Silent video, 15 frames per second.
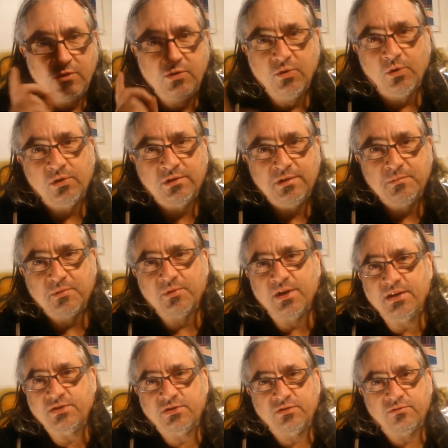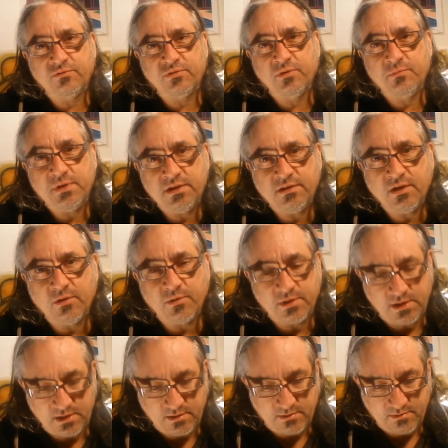your liberation from
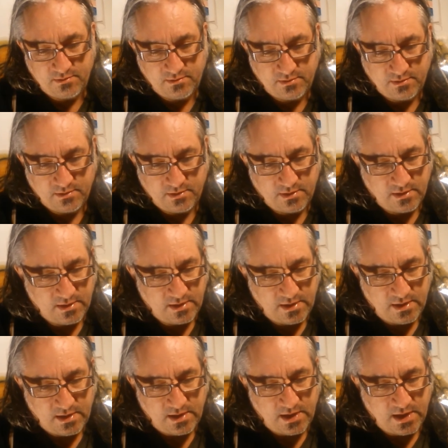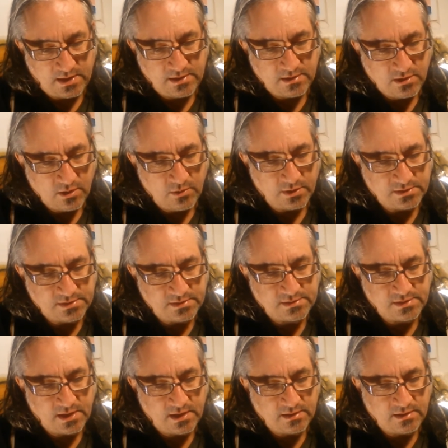egoity and egoic
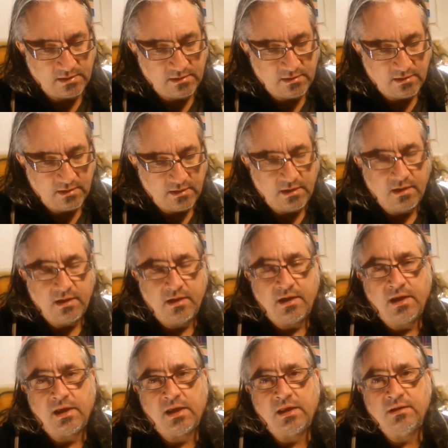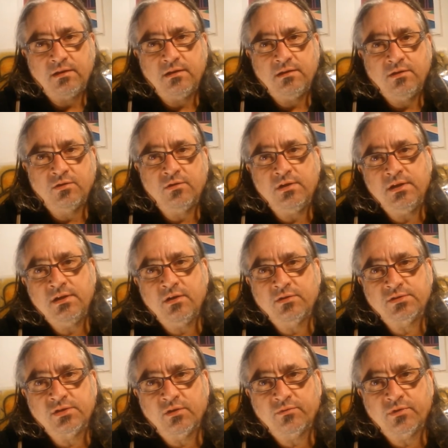society. And your
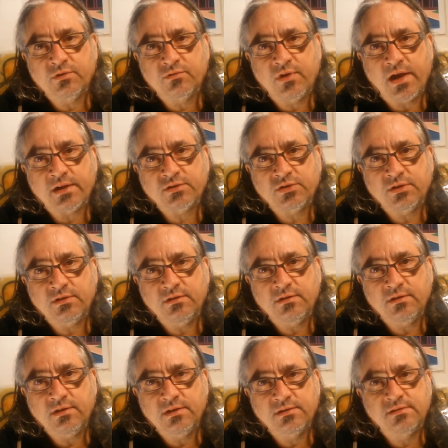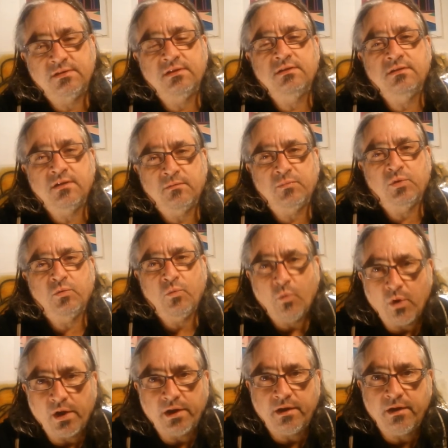ego self-contraction is the number
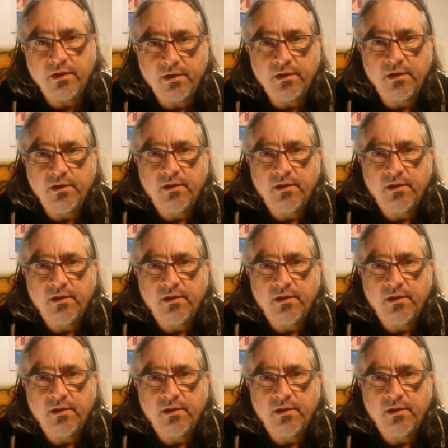one